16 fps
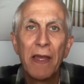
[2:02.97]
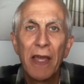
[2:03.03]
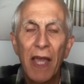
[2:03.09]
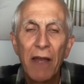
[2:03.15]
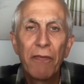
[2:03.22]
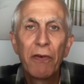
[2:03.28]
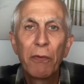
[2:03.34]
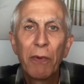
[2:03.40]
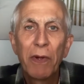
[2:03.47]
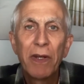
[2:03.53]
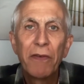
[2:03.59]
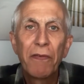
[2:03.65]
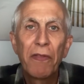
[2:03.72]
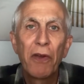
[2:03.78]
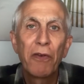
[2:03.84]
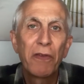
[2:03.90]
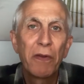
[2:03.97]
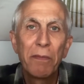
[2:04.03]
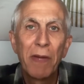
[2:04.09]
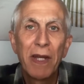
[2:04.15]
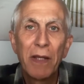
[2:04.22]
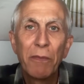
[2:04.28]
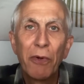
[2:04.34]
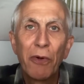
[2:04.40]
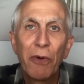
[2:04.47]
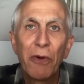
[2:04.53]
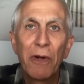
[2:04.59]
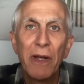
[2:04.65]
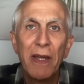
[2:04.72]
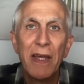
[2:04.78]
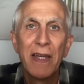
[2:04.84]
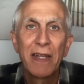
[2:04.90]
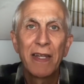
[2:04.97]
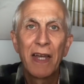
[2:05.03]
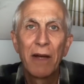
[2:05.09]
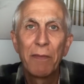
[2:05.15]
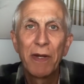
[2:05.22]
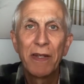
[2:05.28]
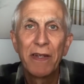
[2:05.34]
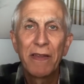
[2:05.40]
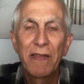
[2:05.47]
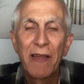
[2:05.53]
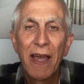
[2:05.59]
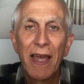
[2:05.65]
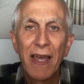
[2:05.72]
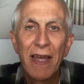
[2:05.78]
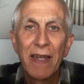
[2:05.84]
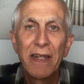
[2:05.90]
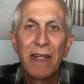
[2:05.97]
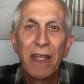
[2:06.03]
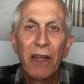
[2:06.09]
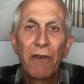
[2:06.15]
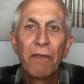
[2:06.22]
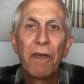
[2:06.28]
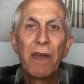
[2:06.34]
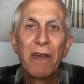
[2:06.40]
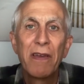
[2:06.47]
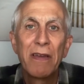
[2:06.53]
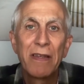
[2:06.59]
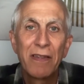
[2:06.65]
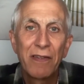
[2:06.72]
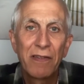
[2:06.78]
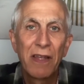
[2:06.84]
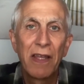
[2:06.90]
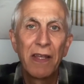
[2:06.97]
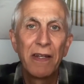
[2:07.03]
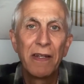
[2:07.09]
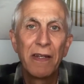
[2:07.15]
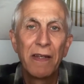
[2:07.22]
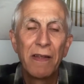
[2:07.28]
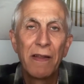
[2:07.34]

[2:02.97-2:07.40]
Every one of those and many more come under that heading of sin.